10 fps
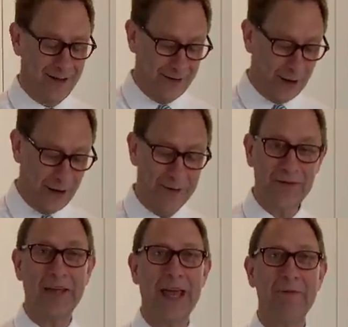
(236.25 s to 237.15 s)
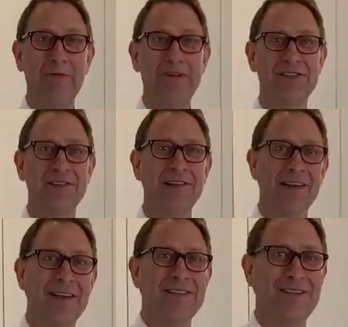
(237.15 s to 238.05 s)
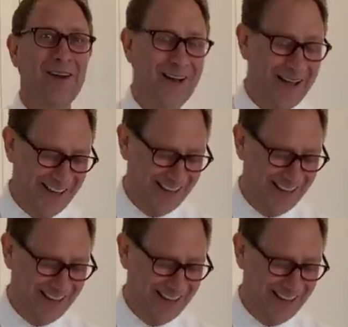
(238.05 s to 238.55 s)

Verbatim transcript: No help for the camera person, so